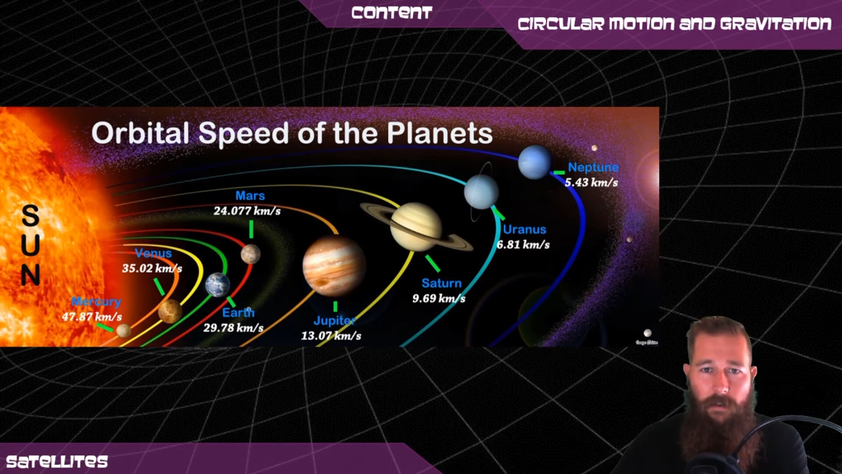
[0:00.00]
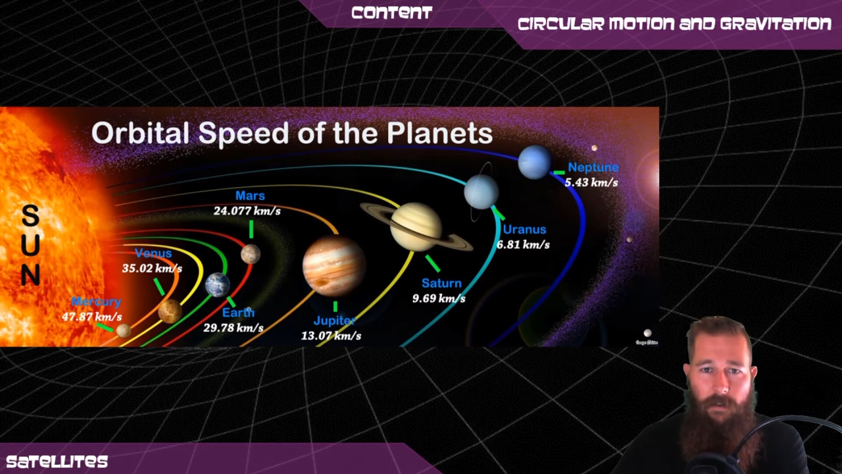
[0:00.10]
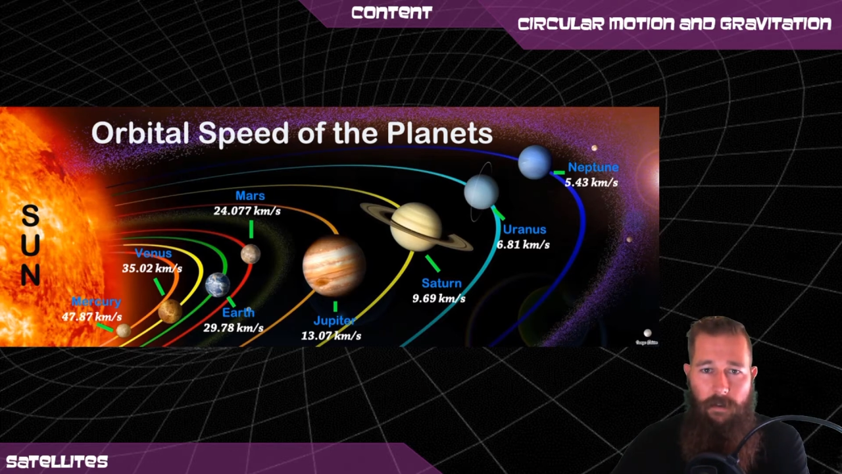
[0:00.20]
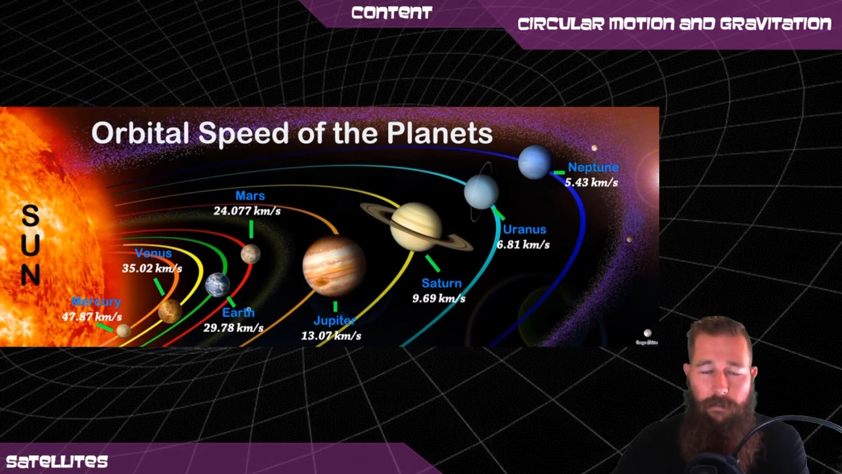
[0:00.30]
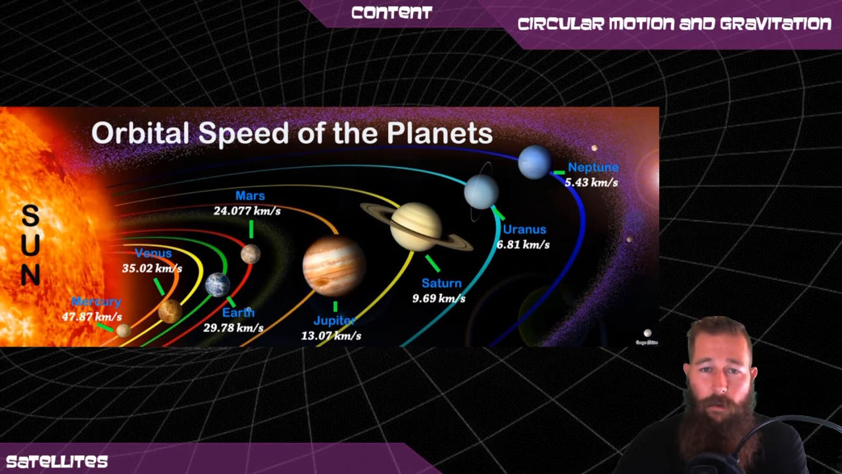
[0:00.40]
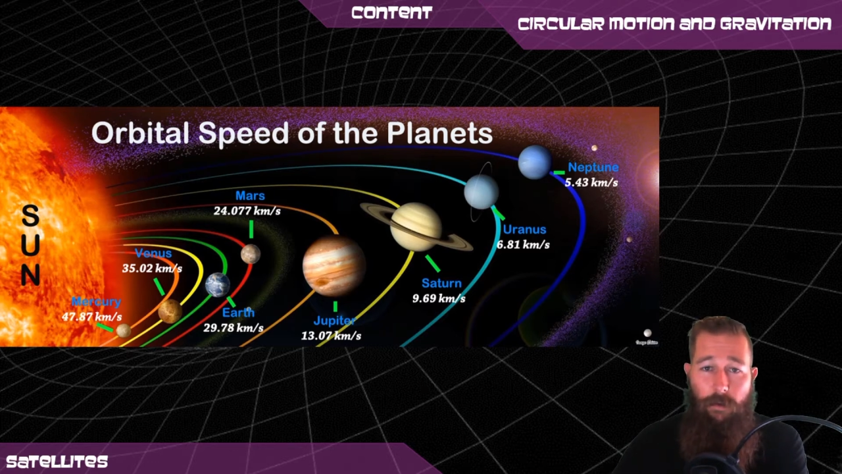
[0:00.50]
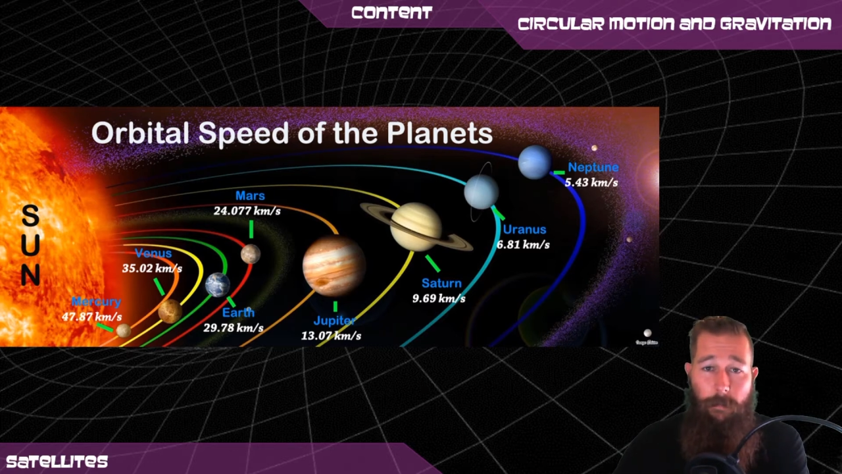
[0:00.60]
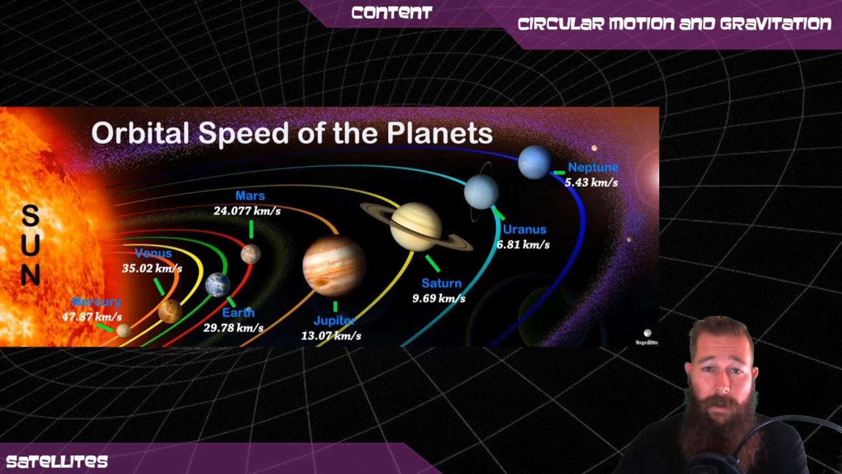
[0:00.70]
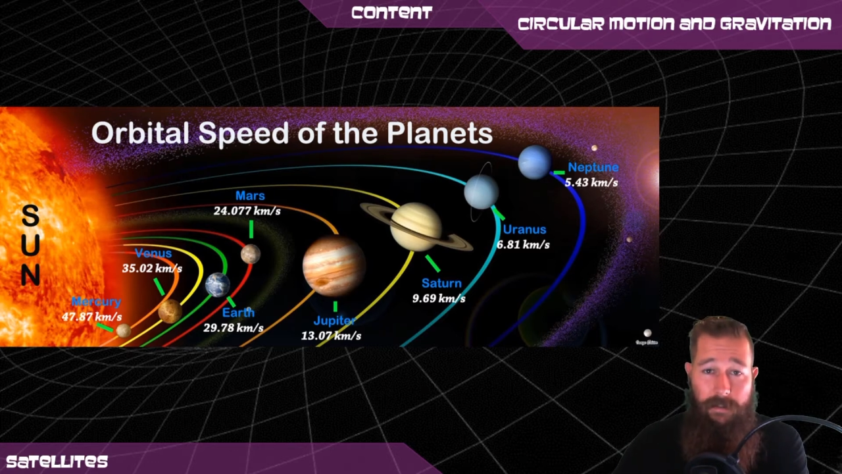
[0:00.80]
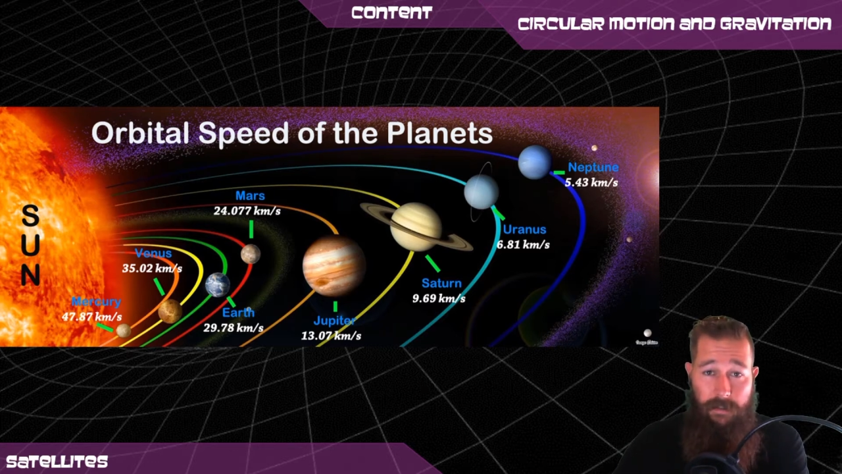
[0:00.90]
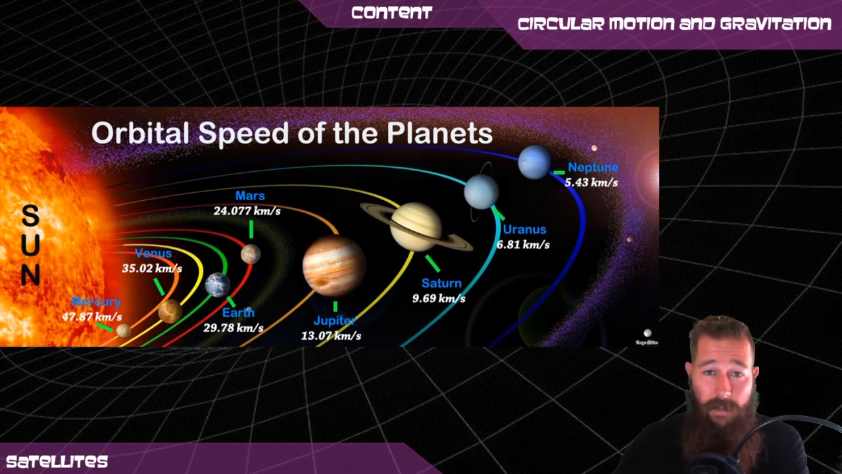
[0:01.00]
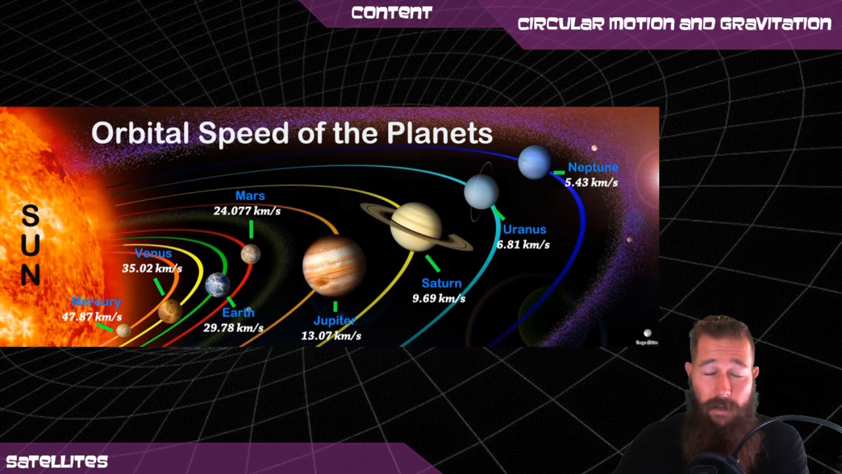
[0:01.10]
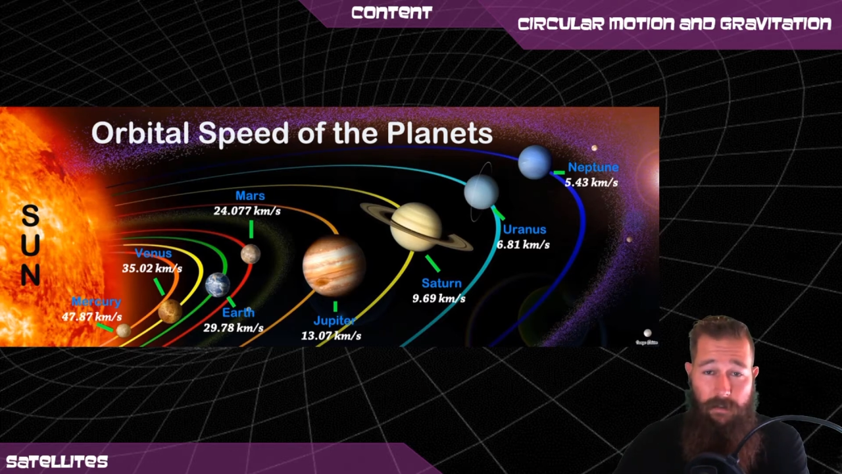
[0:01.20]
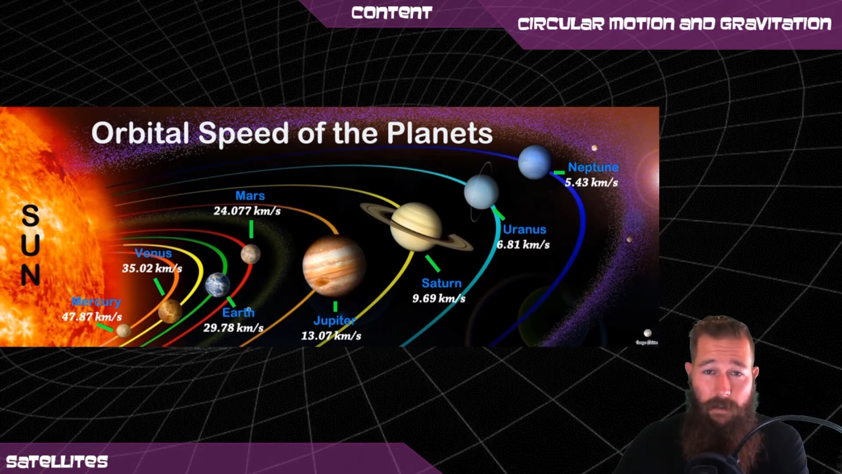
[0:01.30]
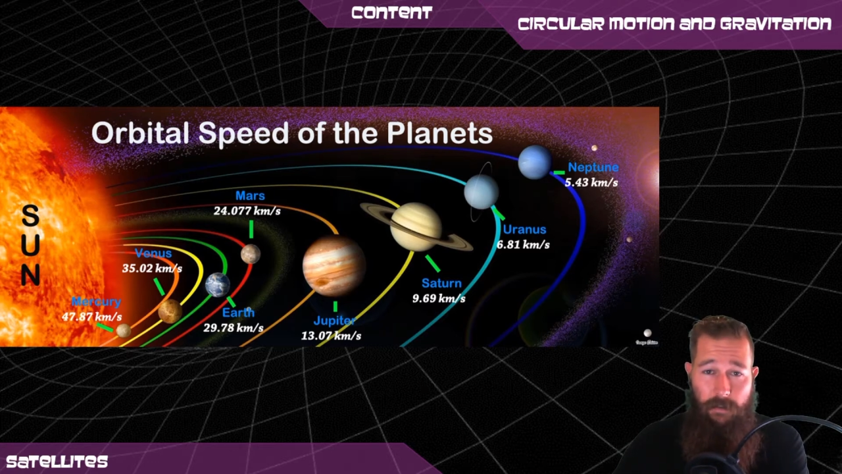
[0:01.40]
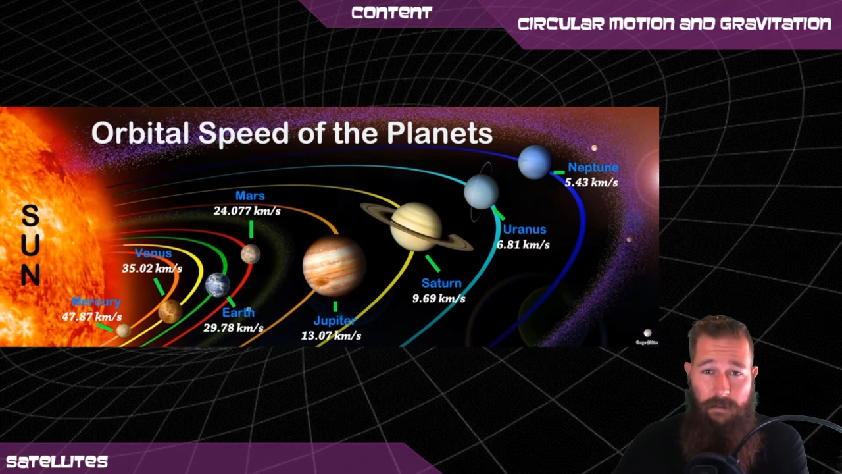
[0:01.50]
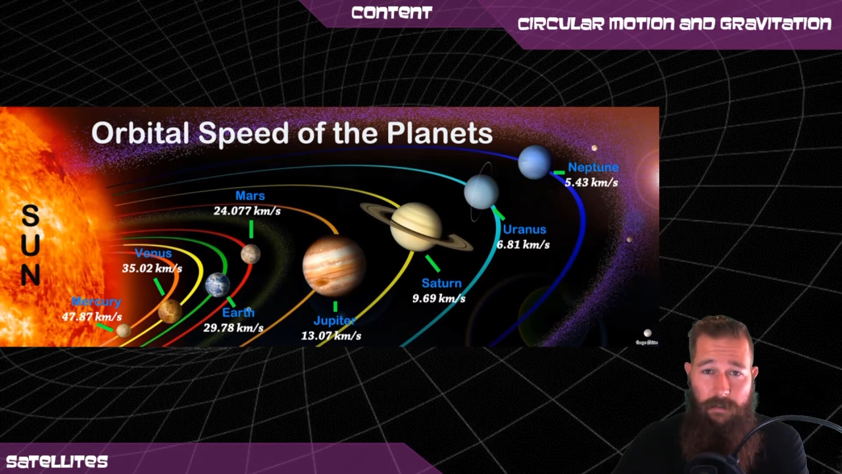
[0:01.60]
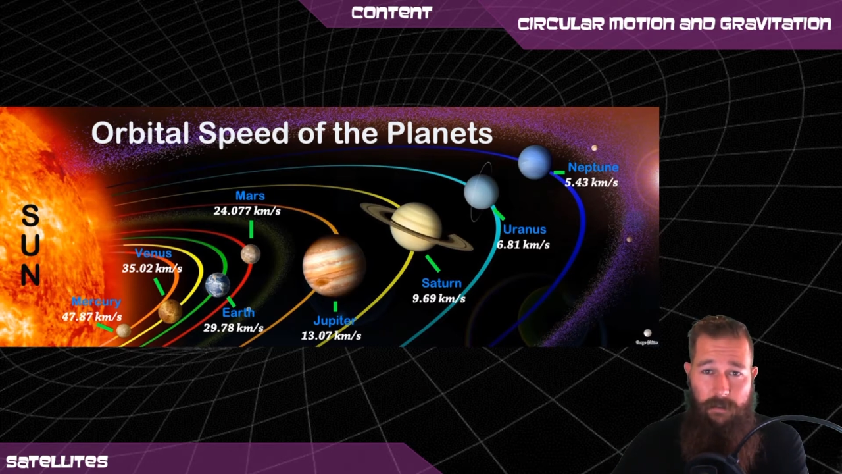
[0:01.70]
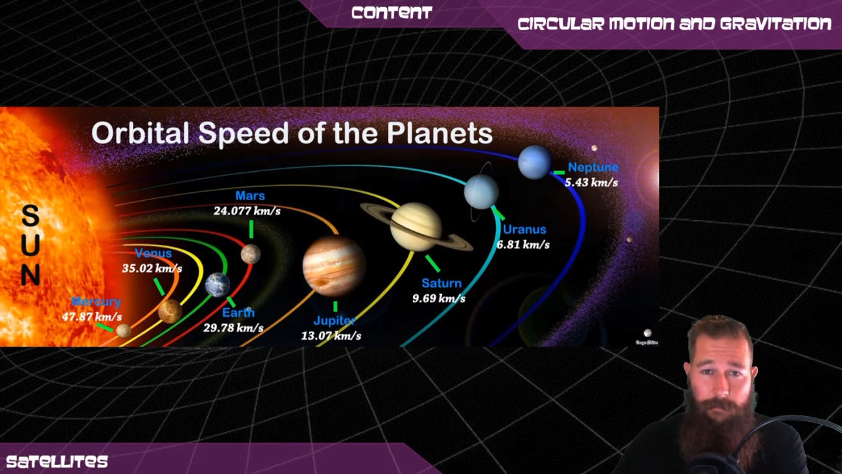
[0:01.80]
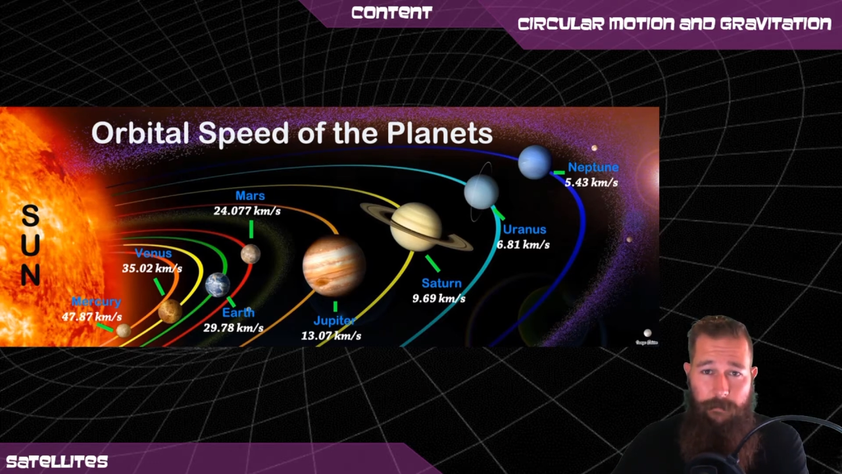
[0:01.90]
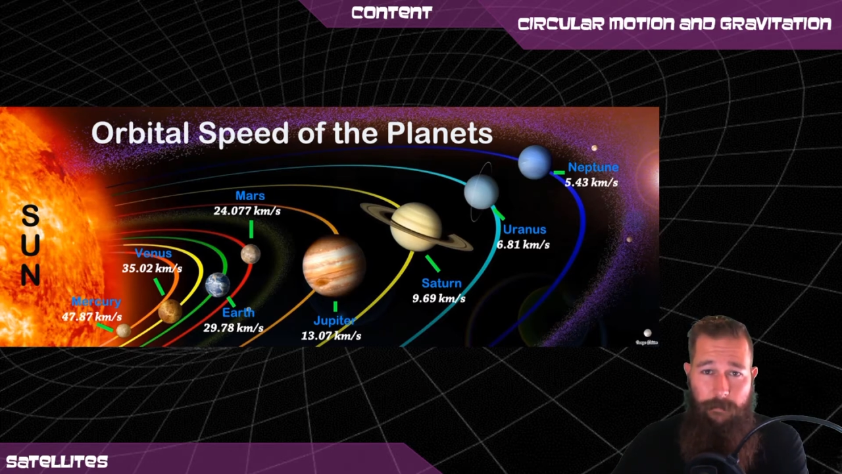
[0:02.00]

of all the mass in our solar system.